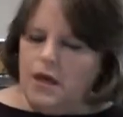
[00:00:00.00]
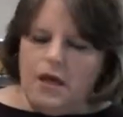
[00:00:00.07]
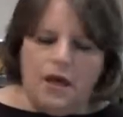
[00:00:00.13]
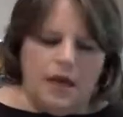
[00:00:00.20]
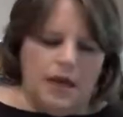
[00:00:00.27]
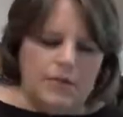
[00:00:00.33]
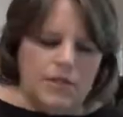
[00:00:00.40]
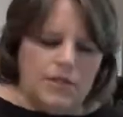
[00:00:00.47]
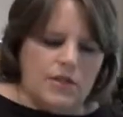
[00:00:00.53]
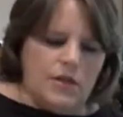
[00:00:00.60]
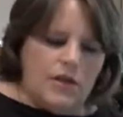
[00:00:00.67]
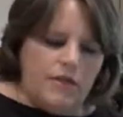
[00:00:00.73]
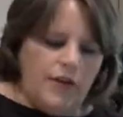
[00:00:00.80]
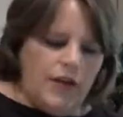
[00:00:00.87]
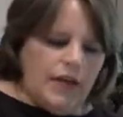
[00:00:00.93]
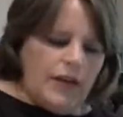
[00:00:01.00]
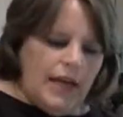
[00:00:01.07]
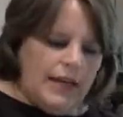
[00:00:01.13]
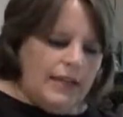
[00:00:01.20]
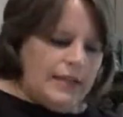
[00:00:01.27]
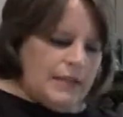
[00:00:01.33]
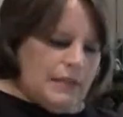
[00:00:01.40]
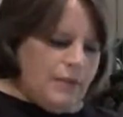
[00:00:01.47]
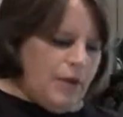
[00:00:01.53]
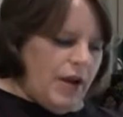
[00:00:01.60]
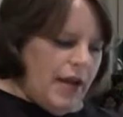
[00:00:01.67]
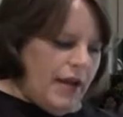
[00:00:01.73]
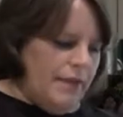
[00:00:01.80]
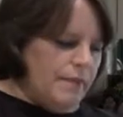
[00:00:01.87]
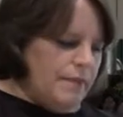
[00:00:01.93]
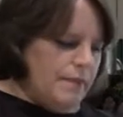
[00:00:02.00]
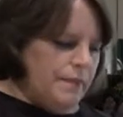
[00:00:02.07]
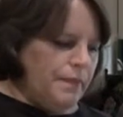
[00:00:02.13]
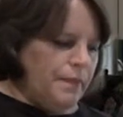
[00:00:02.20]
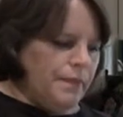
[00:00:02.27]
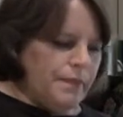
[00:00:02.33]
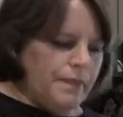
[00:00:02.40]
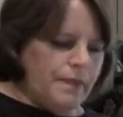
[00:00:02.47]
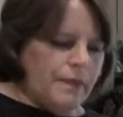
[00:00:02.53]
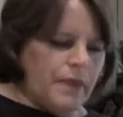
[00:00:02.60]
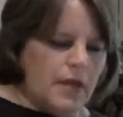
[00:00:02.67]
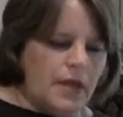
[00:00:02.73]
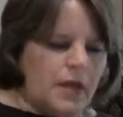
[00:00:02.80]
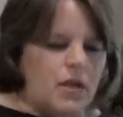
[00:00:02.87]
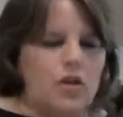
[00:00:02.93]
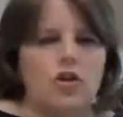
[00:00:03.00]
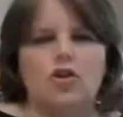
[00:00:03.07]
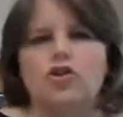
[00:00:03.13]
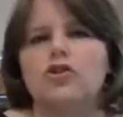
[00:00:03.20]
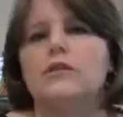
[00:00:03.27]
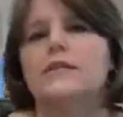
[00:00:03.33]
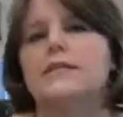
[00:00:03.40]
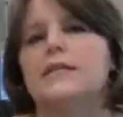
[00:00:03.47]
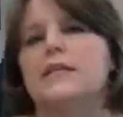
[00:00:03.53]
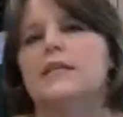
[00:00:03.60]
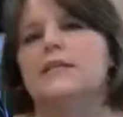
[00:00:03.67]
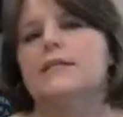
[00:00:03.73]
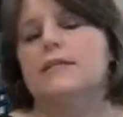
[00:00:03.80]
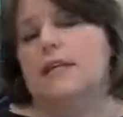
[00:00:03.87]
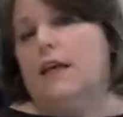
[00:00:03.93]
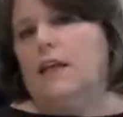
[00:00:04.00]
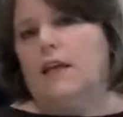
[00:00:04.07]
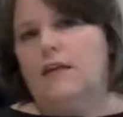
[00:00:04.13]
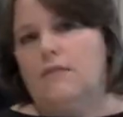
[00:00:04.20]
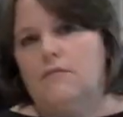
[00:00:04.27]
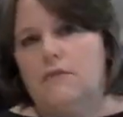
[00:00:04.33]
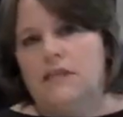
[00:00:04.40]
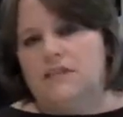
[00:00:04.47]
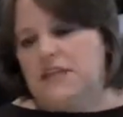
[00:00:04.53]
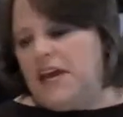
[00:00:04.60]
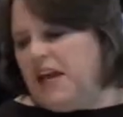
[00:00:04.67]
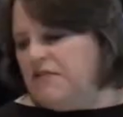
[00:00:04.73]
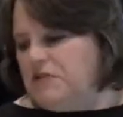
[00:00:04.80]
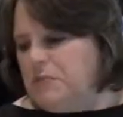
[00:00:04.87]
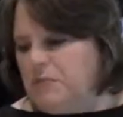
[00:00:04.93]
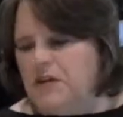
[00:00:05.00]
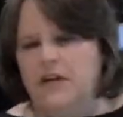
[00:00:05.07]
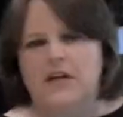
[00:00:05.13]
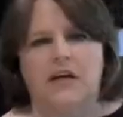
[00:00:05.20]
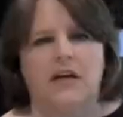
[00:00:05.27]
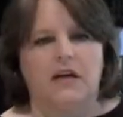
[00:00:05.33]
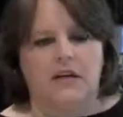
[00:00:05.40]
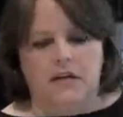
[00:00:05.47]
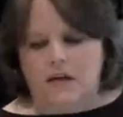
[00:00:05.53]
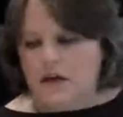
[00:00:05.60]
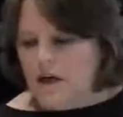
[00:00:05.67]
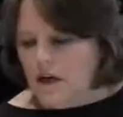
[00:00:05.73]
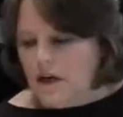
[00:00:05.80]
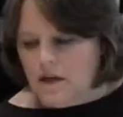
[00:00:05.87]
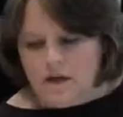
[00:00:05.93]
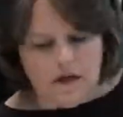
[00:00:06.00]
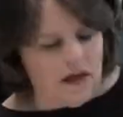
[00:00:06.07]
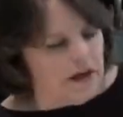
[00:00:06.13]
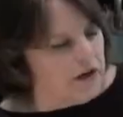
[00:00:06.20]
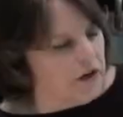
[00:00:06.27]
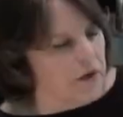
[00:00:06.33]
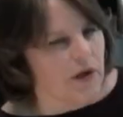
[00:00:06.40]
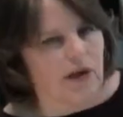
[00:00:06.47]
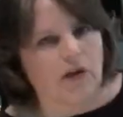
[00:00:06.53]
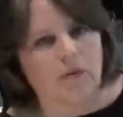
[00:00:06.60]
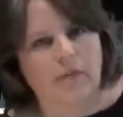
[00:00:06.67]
And I'm just going to very lightly spray. You can do this in a skillet. It doesn't have to be on a griddle,